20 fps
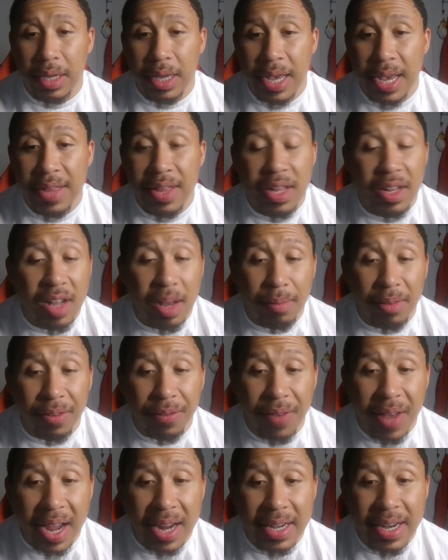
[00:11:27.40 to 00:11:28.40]
And then come to
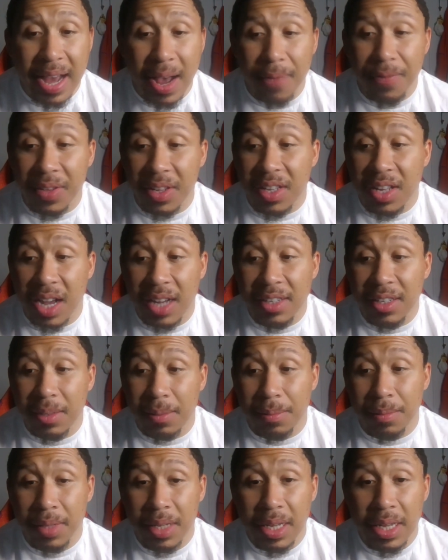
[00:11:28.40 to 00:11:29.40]
find out the
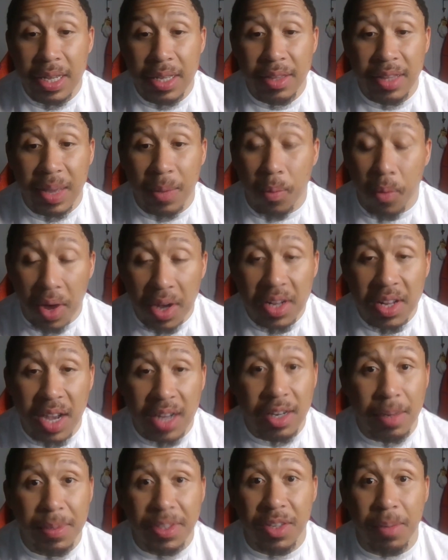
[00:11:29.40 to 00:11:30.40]
Gundam, that one
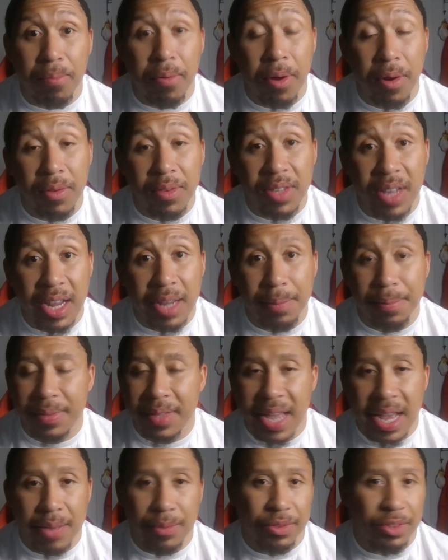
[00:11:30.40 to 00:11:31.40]
Gundam is a prototype.
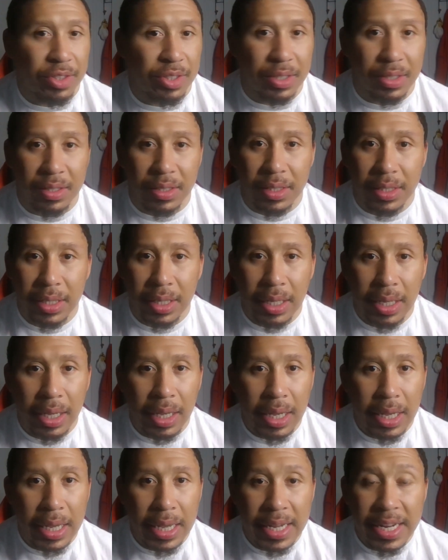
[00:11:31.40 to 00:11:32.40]
That was just,
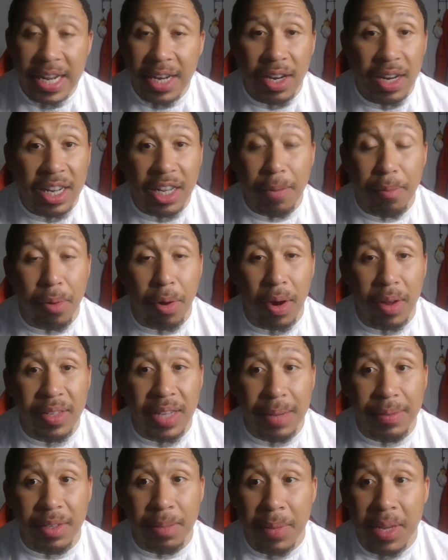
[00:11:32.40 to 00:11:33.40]
it didn't look like a
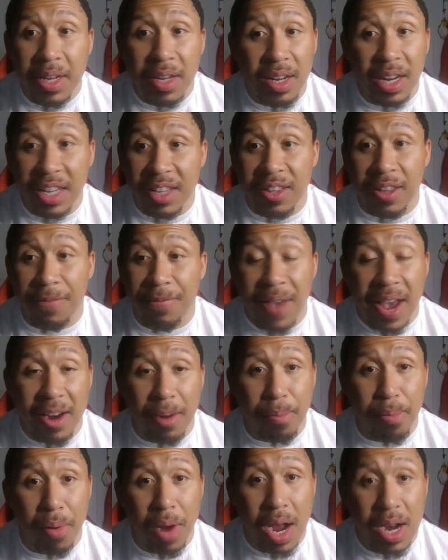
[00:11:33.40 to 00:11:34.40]
prototype to me. It looked like the
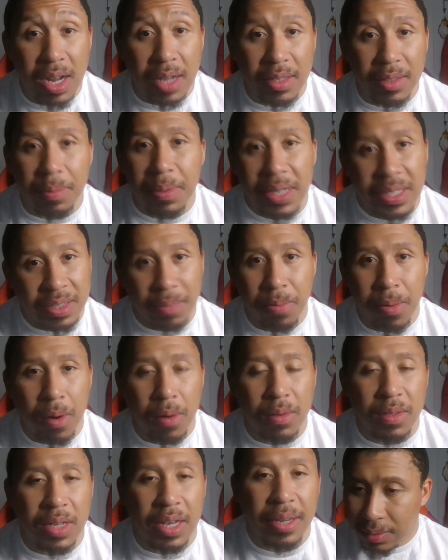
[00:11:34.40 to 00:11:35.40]
final product, but it's a
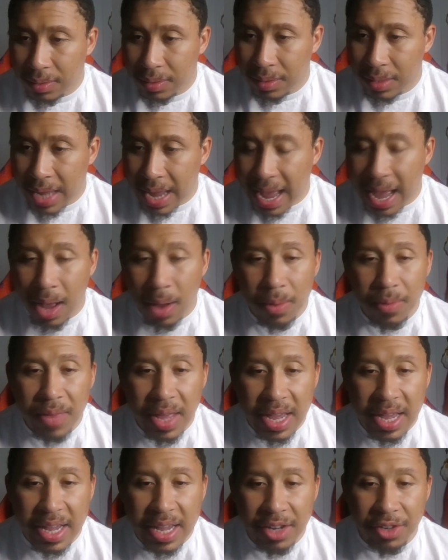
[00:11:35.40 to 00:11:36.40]
prototype. How
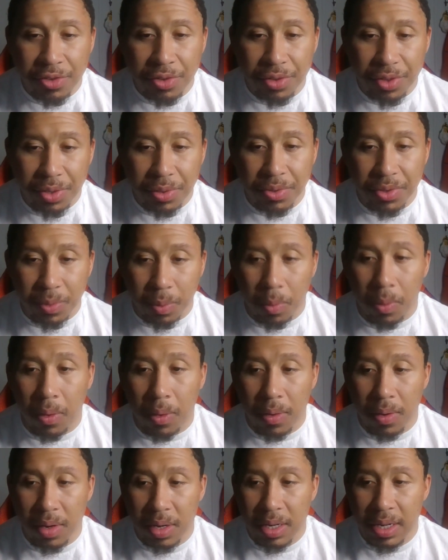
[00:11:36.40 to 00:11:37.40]
they introduced
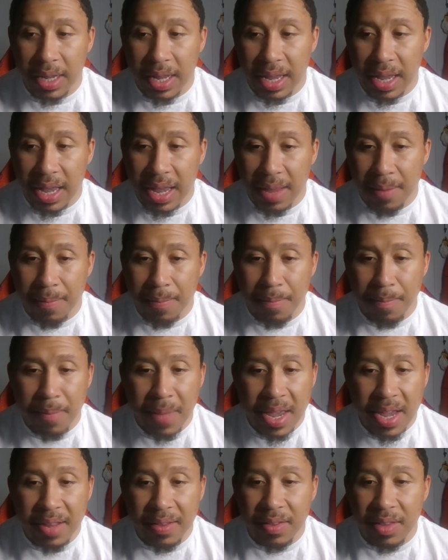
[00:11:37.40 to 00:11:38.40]
war and
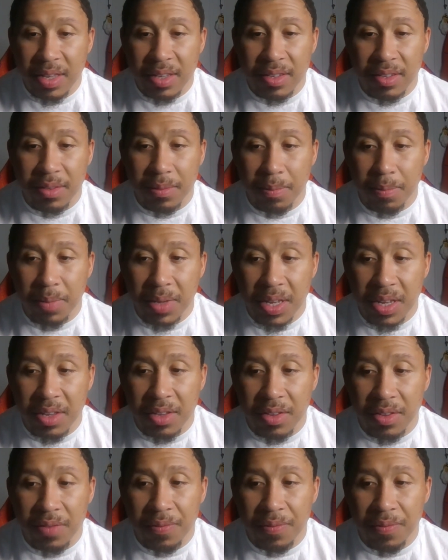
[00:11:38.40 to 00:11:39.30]
made this be